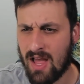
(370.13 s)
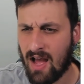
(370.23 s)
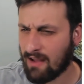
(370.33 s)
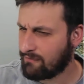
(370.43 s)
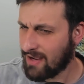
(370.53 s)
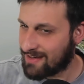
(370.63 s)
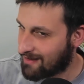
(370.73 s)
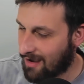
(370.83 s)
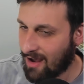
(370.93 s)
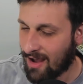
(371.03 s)
I find it
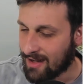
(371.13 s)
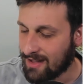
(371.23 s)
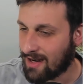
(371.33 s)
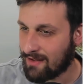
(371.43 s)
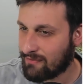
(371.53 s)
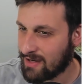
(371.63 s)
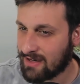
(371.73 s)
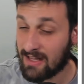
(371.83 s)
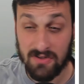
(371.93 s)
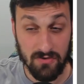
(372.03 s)
odd, and I find
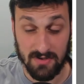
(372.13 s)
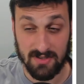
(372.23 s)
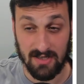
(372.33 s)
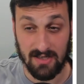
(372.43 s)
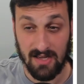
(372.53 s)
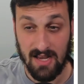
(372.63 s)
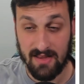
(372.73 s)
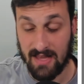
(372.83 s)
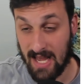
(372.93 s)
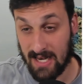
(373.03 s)
it interesting
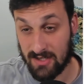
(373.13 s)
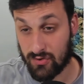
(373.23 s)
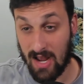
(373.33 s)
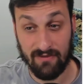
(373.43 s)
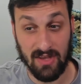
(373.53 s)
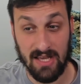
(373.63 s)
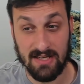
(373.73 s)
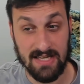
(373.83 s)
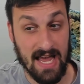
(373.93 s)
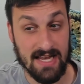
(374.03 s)
that
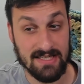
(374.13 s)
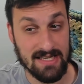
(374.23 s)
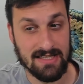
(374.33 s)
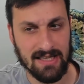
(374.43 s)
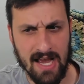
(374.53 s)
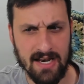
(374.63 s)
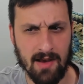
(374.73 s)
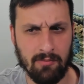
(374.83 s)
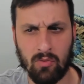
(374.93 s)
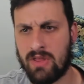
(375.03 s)
DraftKings has this
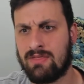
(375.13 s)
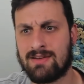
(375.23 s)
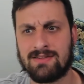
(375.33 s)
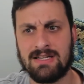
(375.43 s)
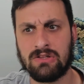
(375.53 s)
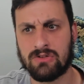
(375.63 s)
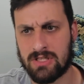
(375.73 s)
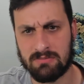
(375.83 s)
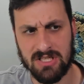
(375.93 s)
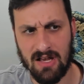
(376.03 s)
lineup when the Steelers
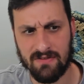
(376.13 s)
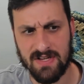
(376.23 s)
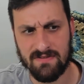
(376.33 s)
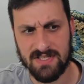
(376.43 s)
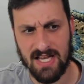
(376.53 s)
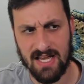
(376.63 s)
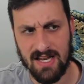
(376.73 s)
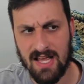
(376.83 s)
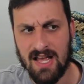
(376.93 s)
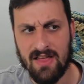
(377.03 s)
themselves have said
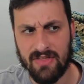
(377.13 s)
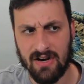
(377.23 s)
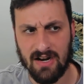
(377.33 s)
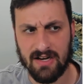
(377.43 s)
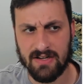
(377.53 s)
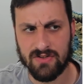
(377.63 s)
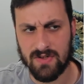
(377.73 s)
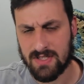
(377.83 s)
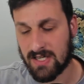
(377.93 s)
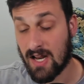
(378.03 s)
they're not
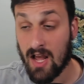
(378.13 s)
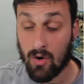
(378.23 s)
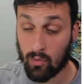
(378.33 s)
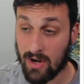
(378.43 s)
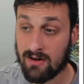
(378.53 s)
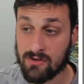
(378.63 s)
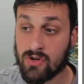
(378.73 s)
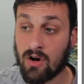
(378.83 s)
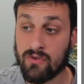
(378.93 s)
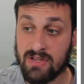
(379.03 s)
interested. Raiders
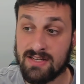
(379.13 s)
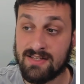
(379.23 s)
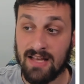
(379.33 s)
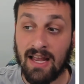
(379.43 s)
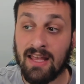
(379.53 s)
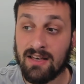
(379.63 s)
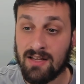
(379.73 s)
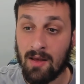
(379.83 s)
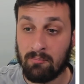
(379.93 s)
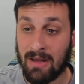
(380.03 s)
are the second
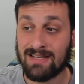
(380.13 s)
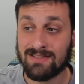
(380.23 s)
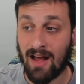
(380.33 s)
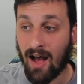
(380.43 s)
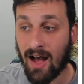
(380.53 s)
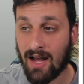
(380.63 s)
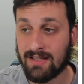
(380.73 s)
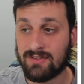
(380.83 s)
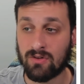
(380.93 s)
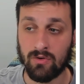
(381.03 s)
best
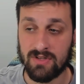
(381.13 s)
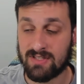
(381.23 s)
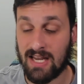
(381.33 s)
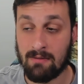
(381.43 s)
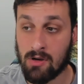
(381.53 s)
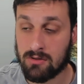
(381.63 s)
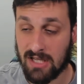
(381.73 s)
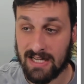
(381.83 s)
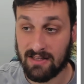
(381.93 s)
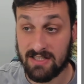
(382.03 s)
odds, or the second most
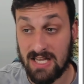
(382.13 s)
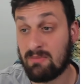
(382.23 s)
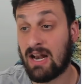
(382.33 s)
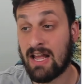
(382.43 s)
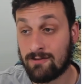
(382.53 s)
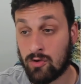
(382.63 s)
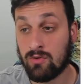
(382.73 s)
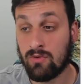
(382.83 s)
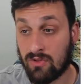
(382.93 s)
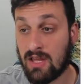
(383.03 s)
likely team, and I
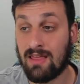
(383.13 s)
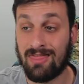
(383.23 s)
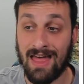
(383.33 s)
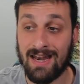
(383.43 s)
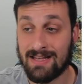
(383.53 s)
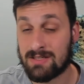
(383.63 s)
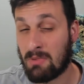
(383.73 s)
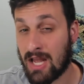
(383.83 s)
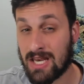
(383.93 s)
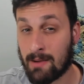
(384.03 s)
do think that is
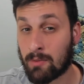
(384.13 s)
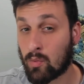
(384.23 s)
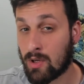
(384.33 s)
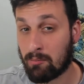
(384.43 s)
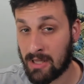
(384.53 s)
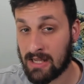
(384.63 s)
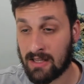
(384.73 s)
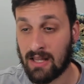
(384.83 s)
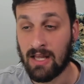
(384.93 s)
my number one pick,